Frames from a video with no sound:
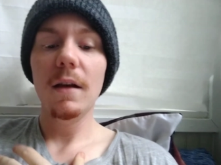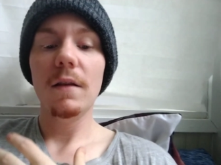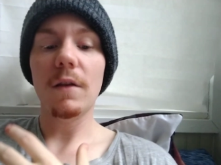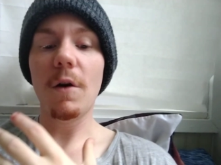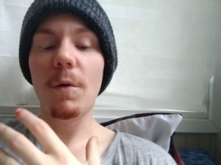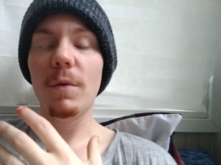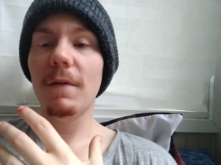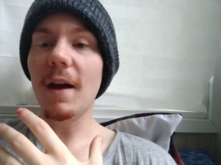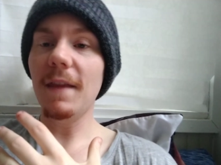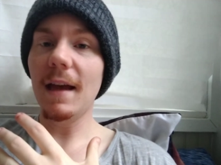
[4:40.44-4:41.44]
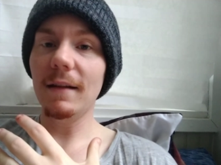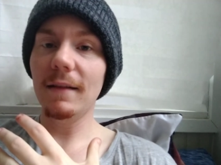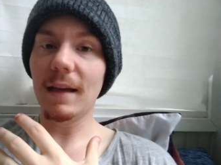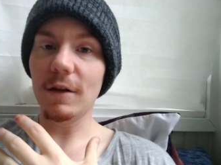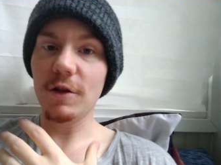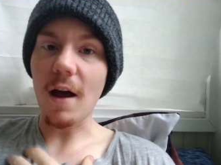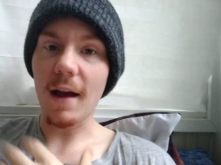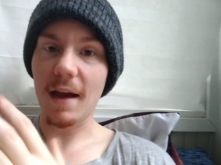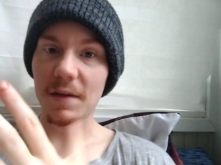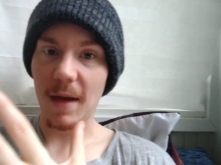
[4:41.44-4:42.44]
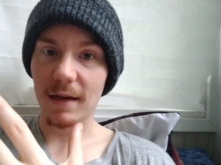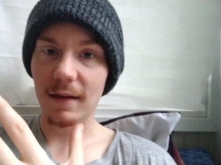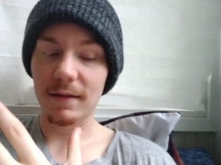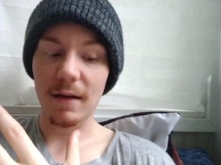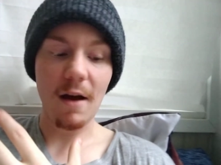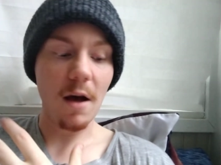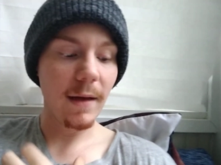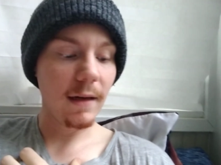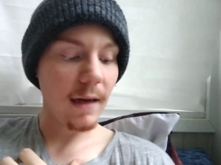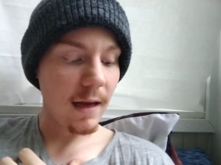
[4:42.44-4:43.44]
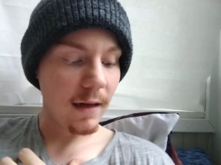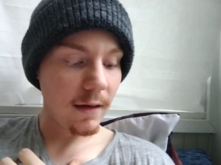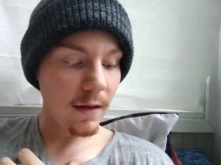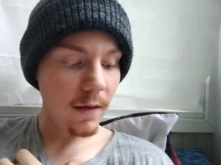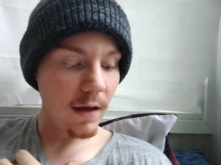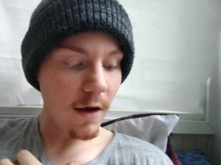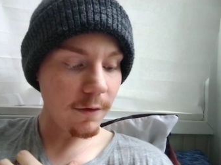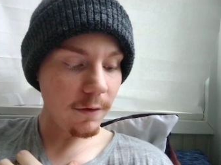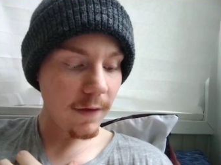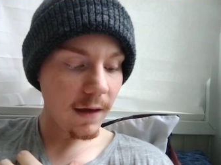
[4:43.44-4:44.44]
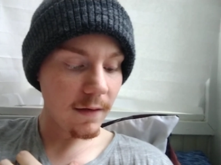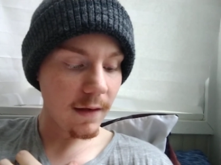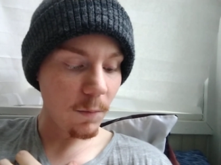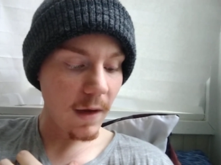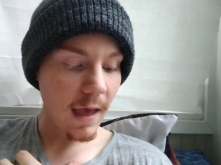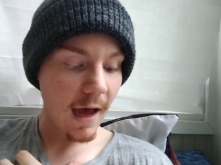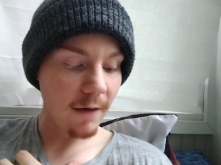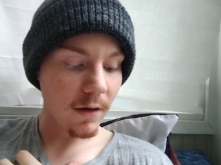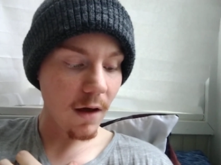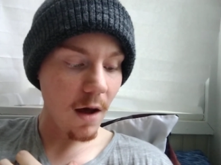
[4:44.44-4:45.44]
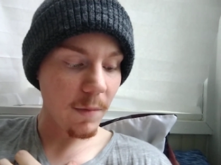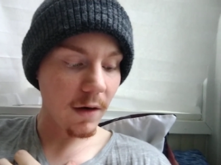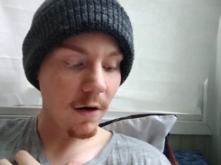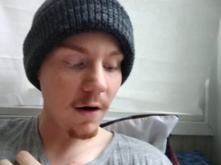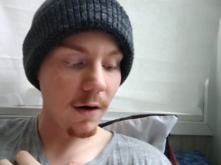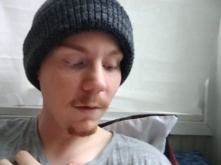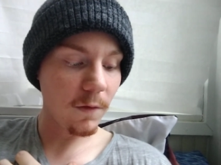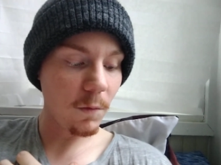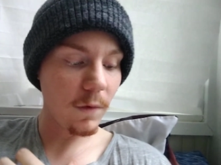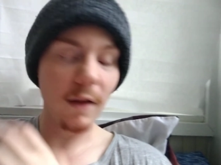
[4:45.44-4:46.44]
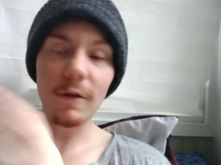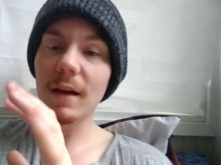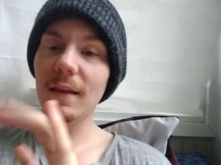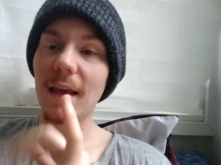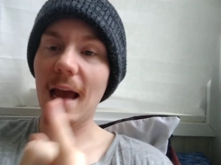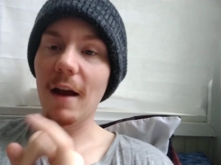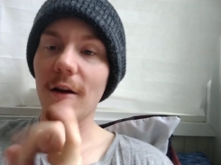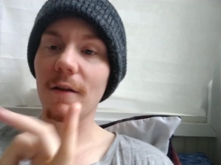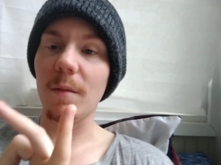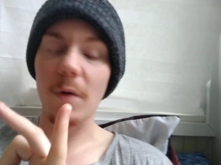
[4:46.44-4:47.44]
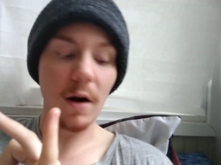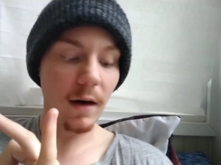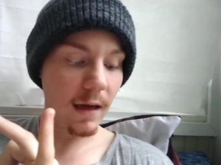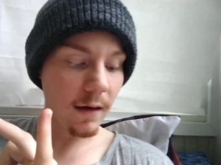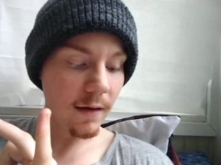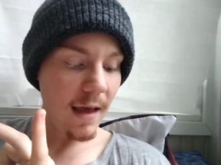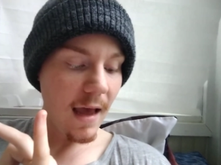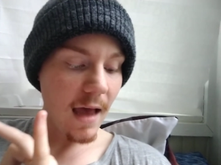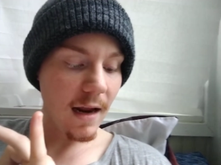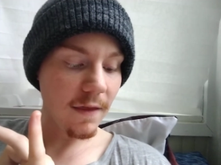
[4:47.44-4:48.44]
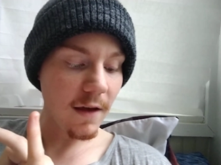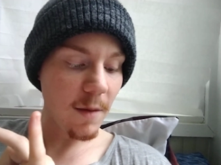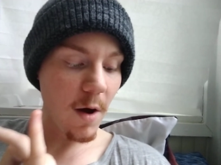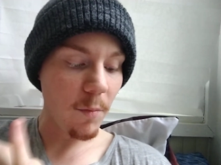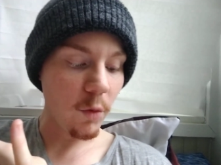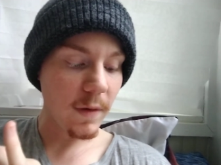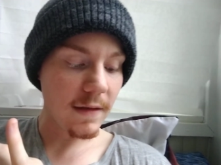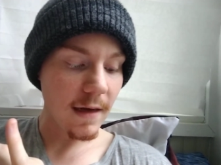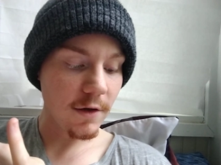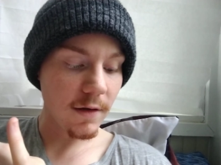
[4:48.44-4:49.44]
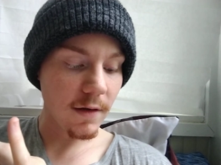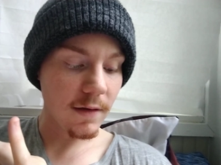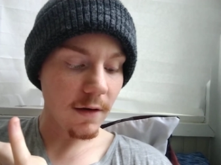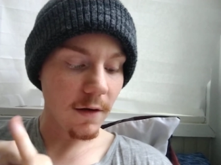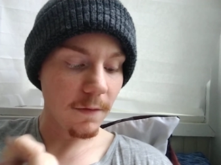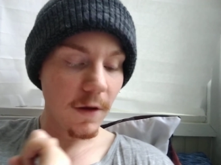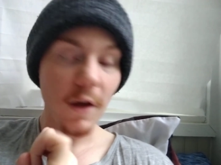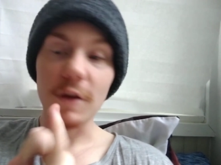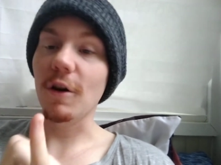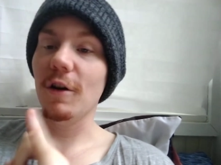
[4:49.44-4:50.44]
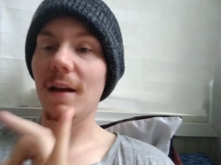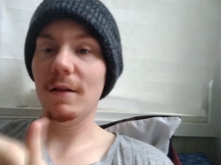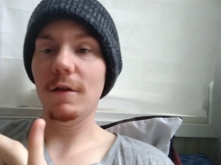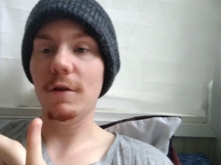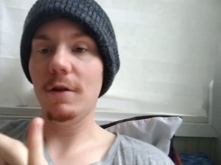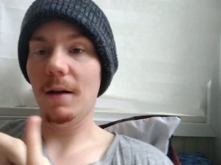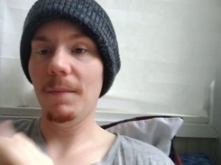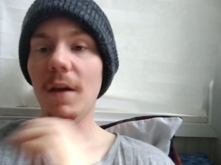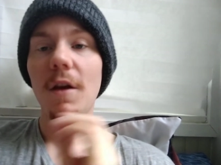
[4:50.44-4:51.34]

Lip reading: So we've got that shock aspect that's in common. And the other things that we have in common are, so when I look at the anger and the bargaining, and I think about Bowlby stages of yearning and searching,